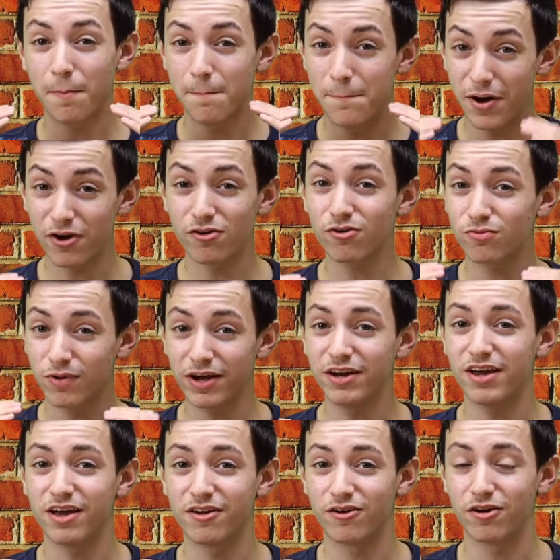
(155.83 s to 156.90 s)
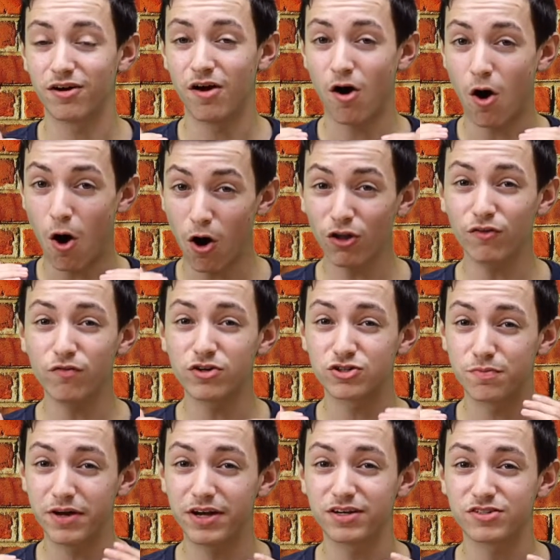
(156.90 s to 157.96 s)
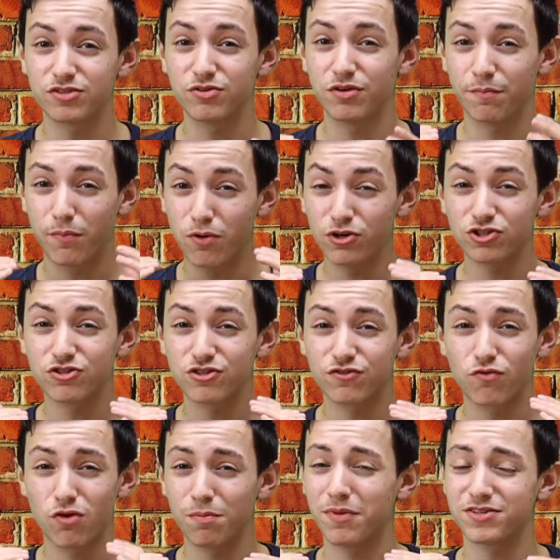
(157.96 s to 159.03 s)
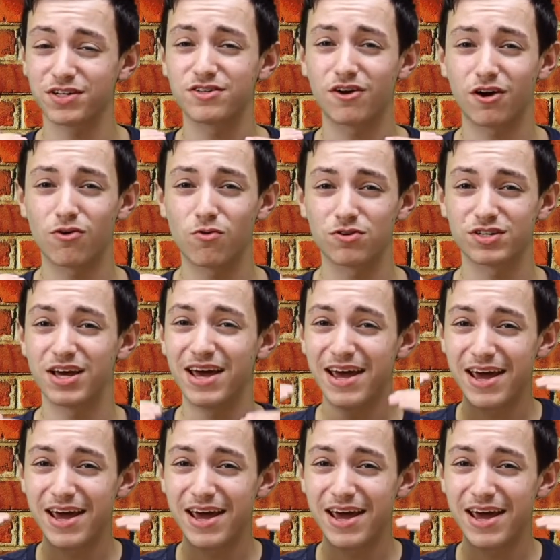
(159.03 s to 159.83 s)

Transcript: better radiator, all of which make it so you can push this Ford Mustang Dark Horse